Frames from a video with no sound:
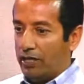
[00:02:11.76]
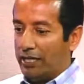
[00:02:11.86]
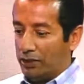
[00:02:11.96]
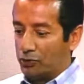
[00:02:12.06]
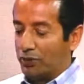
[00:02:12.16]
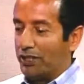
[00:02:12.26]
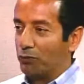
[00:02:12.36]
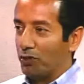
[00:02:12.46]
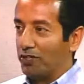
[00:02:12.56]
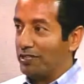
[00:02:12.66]
is really
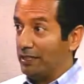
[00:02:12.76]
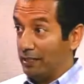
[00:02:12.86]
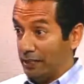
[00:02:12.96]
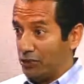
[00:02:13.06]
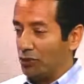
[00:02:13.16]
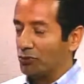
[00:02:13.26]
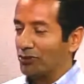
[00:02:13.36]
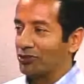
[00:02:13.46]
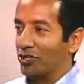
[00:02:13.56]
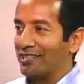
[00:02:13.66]
where the students
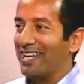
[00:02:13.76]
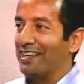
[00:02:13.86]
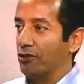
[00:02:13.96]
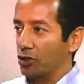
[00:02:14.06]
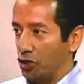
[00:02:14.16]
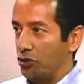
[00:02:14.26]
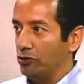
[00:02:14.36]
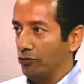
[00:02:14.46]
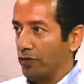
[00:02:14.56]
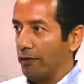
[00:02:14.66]
will start taking their
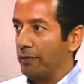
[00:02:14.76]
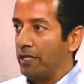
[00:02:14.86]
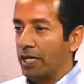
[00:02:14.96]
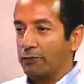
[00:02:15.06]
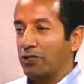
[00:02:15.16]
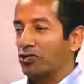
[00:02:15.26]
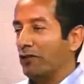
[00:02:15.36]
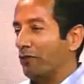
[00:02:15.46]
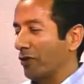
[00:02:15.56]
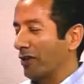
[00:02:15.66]
cues from.
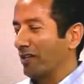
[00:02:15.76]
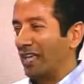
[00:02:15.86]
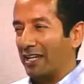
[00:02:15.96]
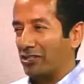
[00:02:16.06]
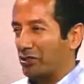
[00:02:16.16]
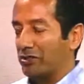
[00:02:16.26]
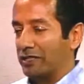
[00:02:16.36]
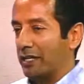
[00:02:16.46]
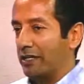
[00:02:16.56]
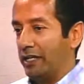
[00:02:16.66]
Especially for a lot of students
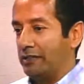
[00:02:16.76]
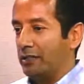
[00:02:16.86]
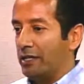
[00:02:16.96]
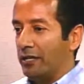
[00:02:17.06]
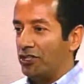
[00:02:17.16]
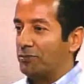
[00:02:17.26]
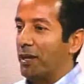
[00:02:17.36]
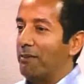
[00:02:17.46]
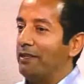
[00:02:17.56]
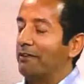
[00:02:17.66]
nowadays, this
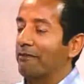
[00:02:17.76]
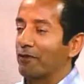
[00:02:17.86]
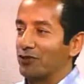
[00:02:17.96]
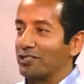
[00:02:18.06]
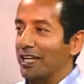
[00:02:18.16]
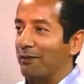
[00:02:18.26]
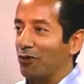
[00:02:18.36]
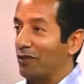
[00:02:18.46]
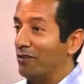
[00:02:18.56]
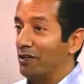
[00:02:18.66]
might be the first time
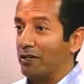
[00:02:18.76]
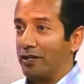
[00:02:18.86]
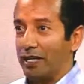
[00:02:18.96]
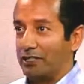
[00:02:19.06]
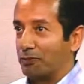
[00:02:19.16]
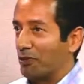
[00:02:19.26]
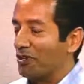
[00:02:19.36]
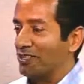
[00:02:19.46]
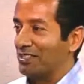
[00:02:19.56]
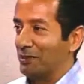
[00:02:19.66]
they're even
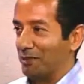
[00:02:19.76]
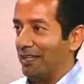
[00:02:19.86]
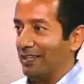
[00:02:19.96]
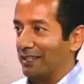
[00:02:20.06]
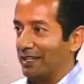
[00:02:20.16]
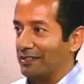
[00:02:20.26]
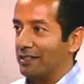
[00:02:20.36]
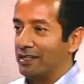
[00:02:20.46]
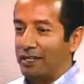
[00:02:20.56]
experiencing something like this.